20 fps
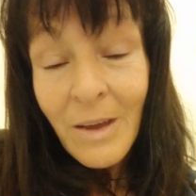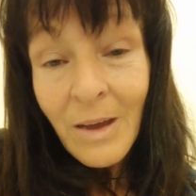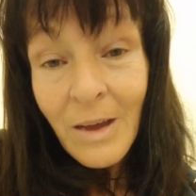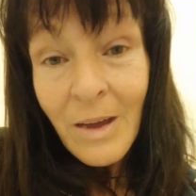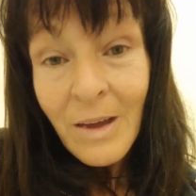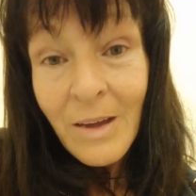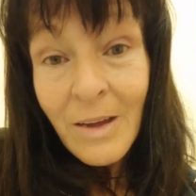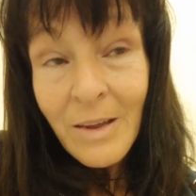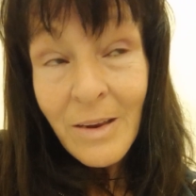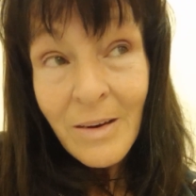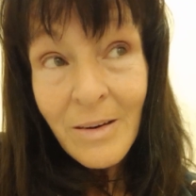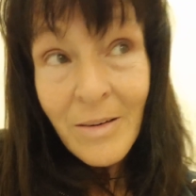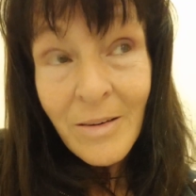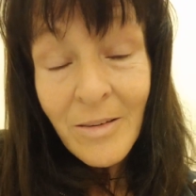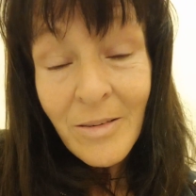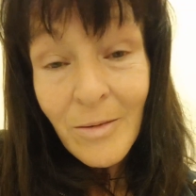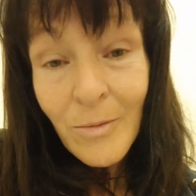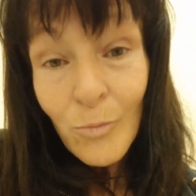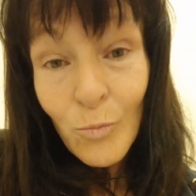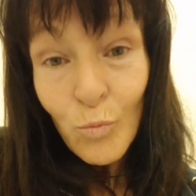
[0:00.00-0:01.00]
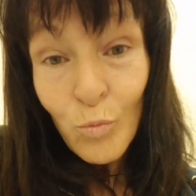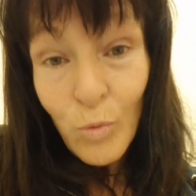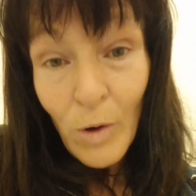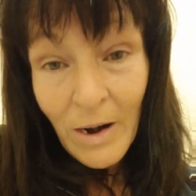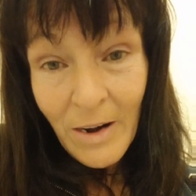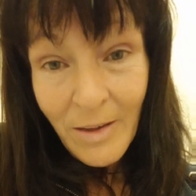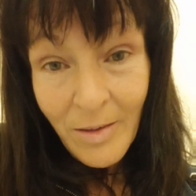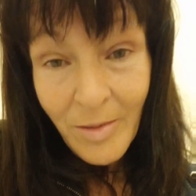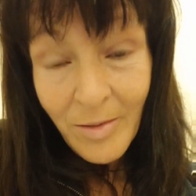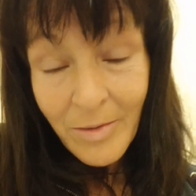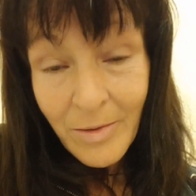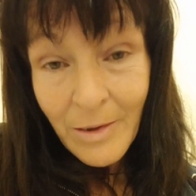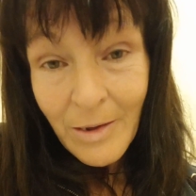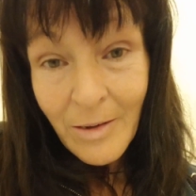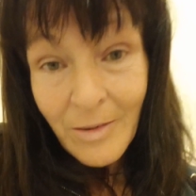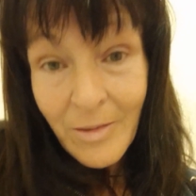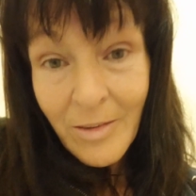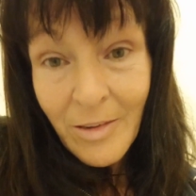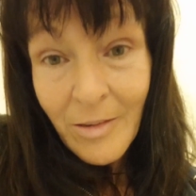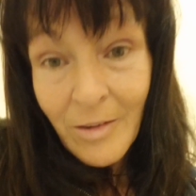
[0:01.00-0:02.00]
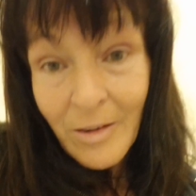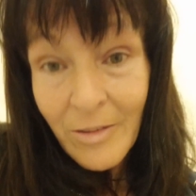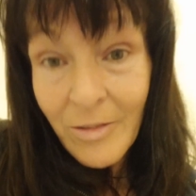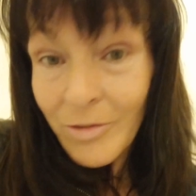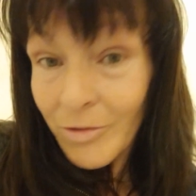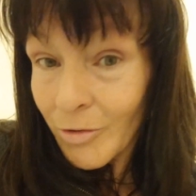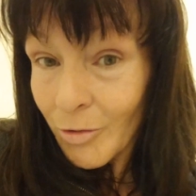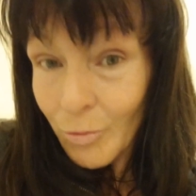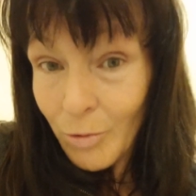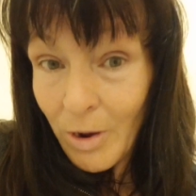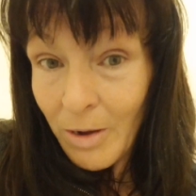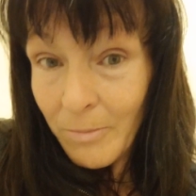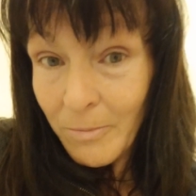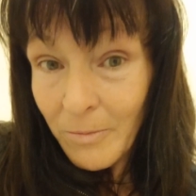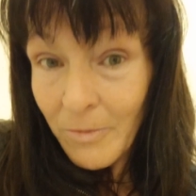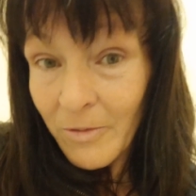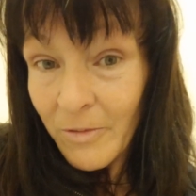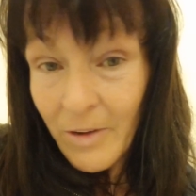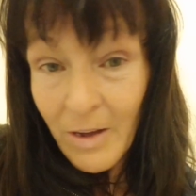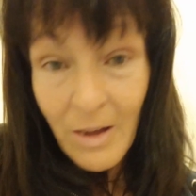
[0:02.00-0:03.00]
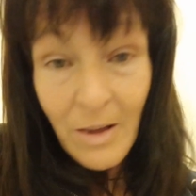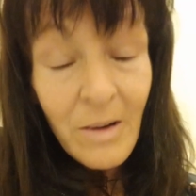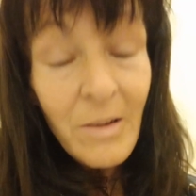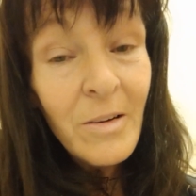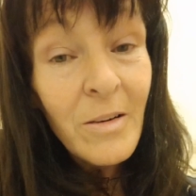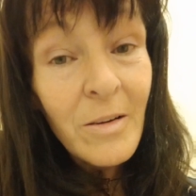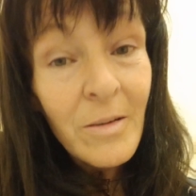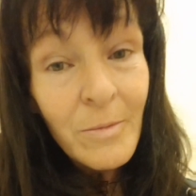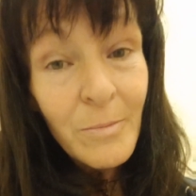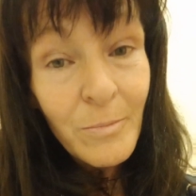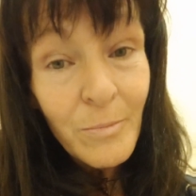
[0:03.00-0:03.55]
And one of the things that I still haven't found